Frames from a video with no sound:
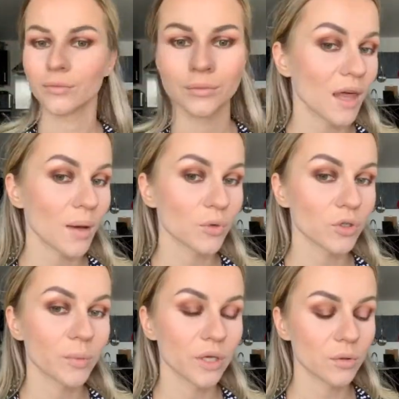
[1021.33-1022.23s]
Now I'm
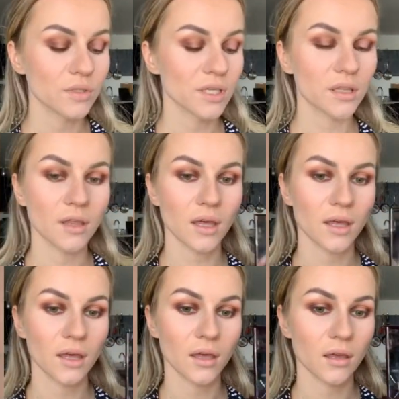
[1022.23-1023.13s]
gonna be using
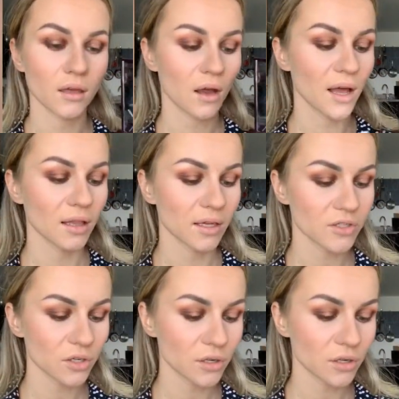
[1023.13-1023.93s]
the highlighter,